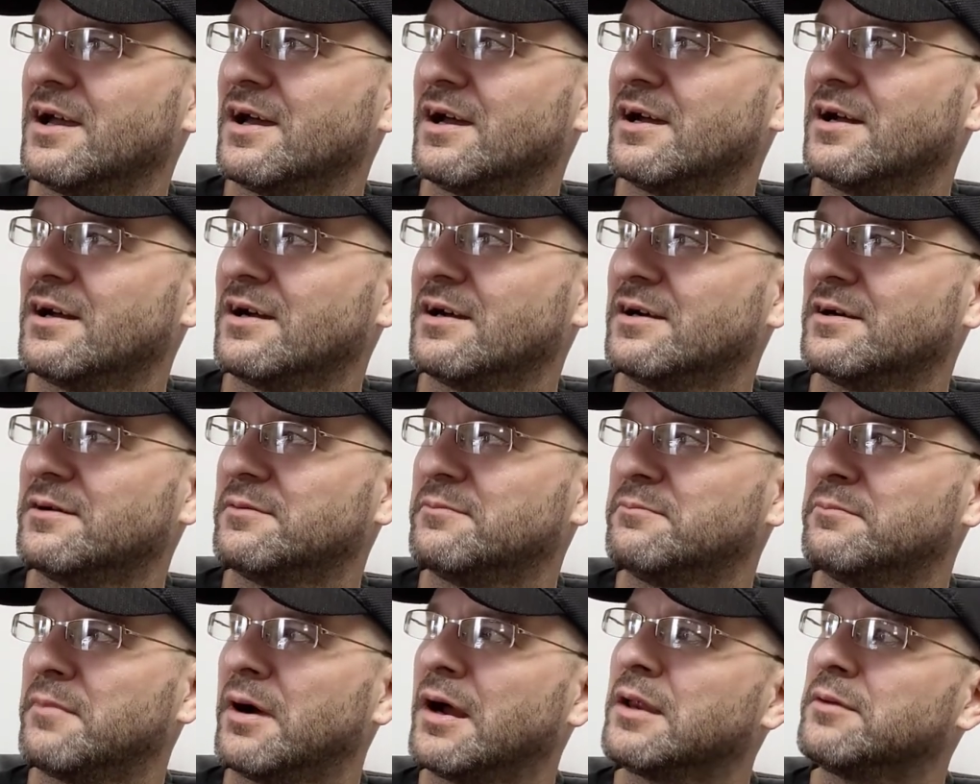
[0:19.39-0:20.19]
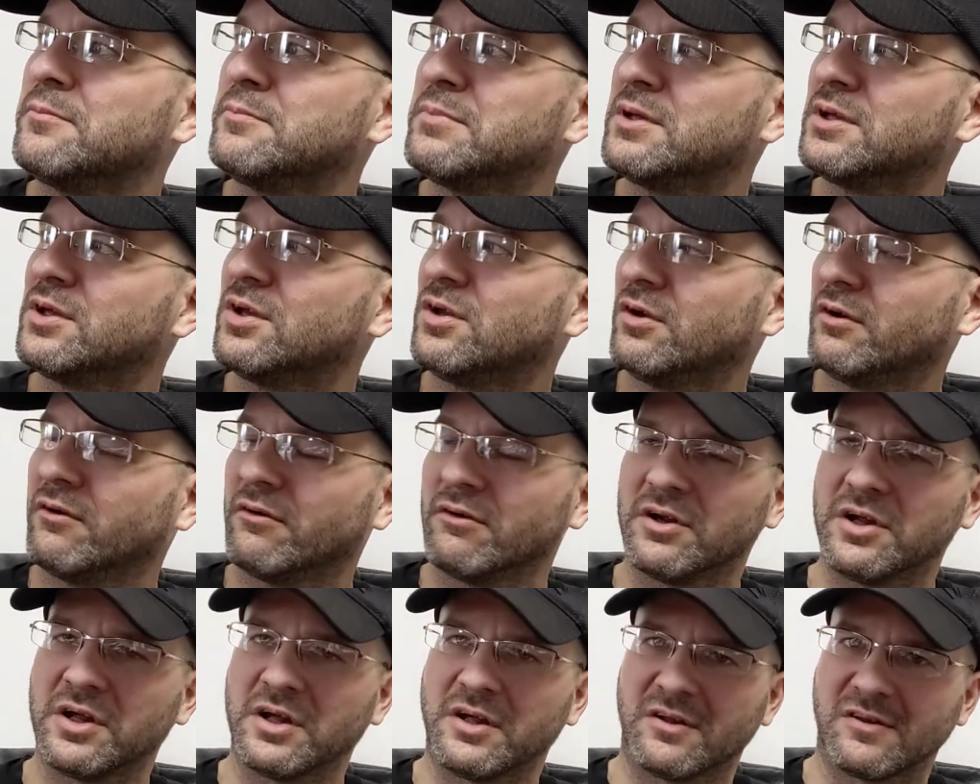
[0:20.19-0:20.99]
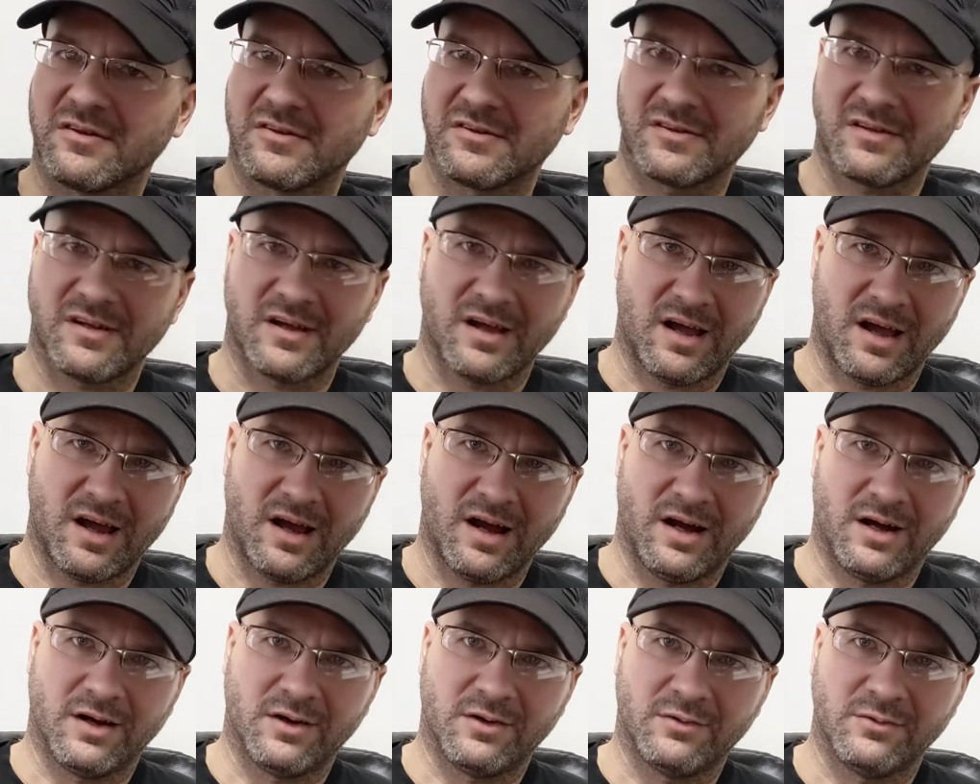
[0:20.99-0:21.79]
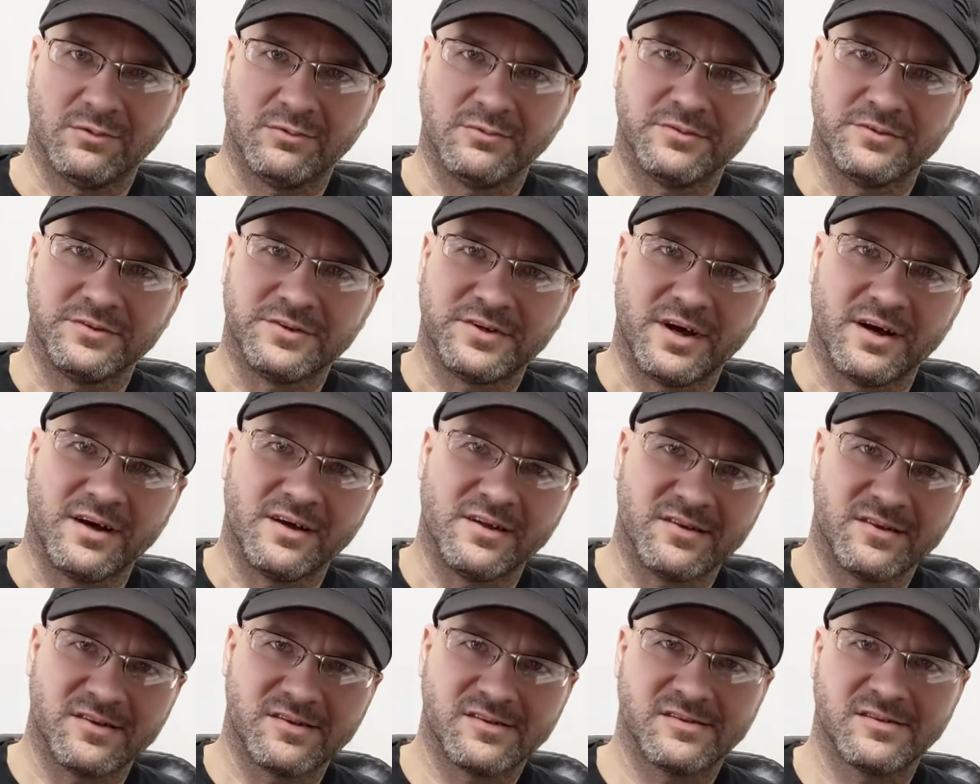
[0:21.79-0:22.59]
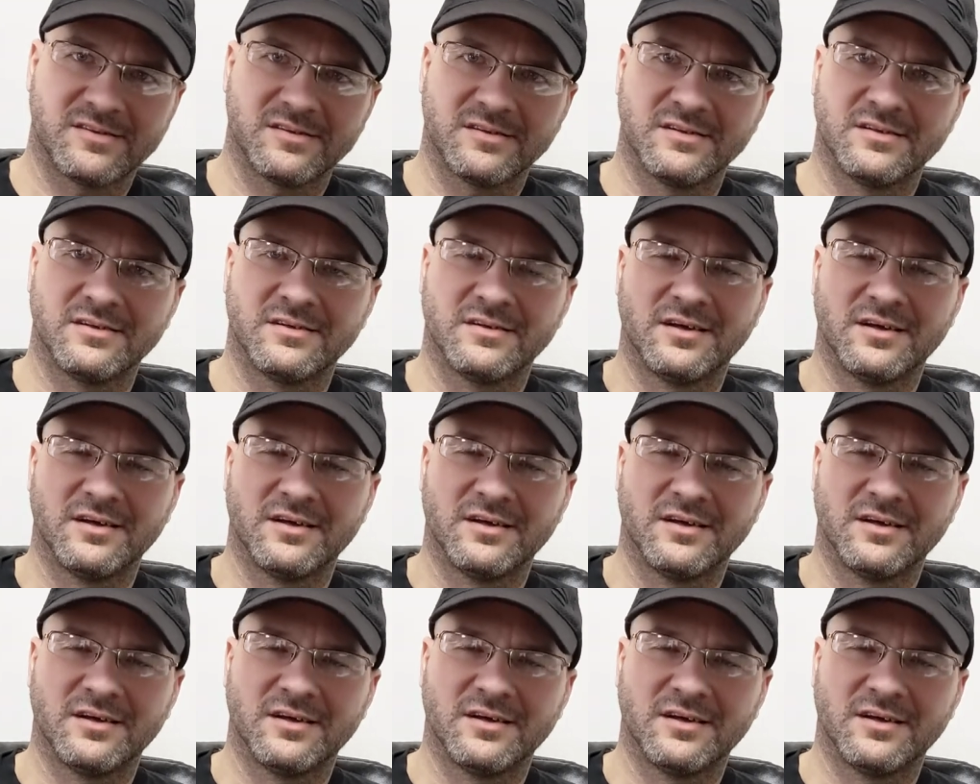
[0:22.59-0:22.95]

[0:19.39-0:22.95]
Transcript: uh, might be curious how does